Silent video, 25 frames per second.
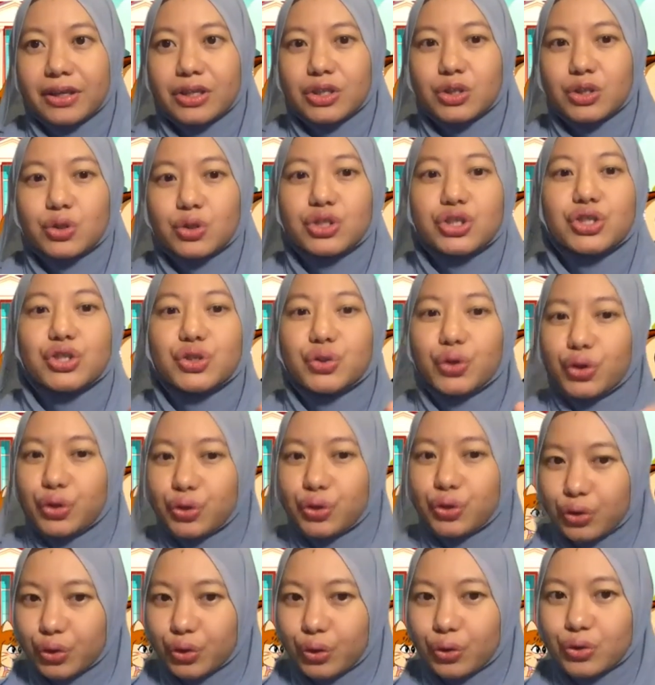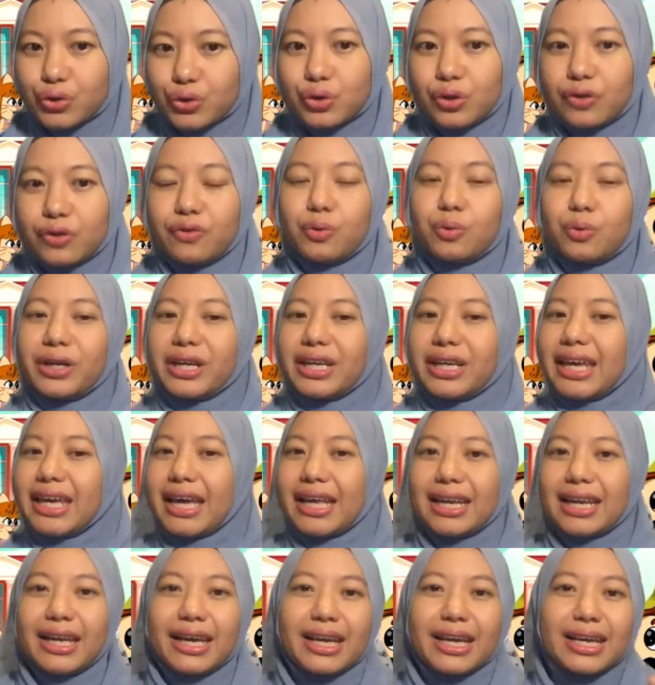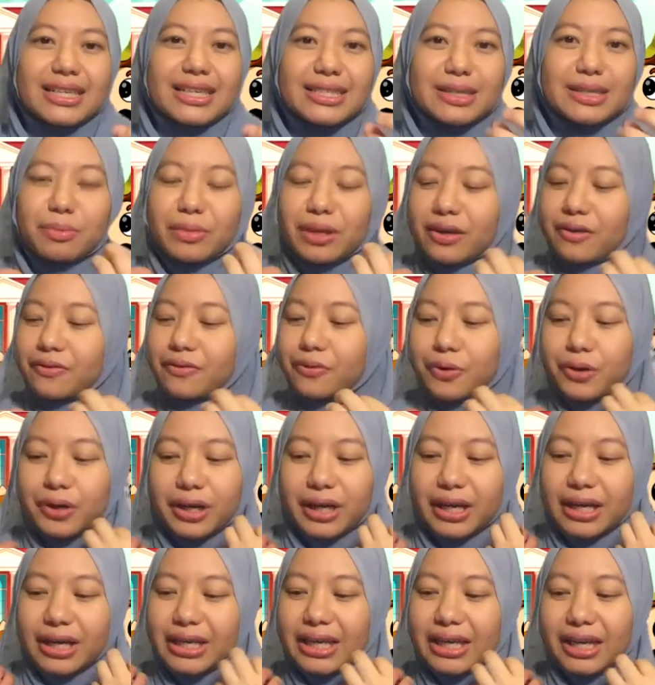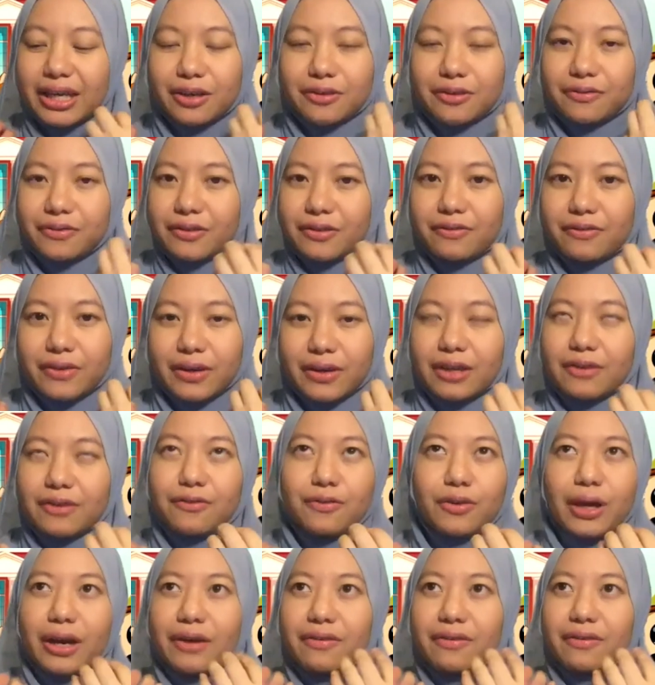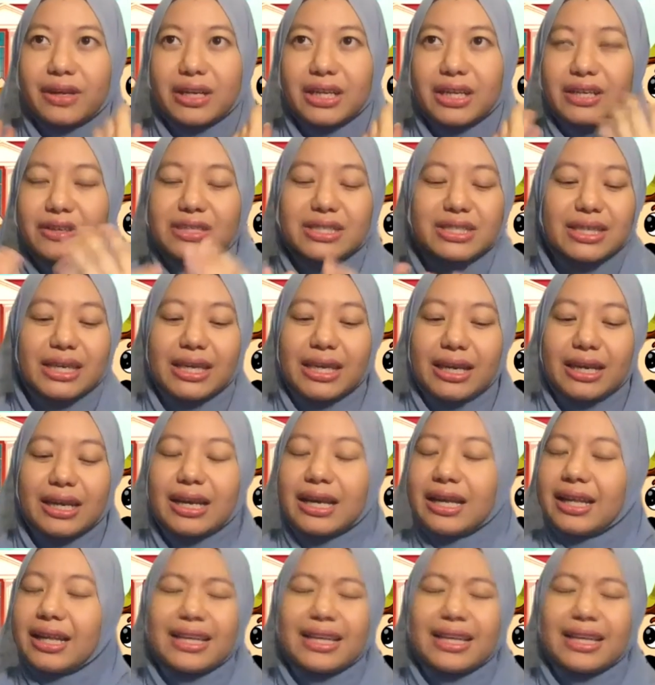So just so you know, so if you want to get like something for any kind of, inf- if you have any skin,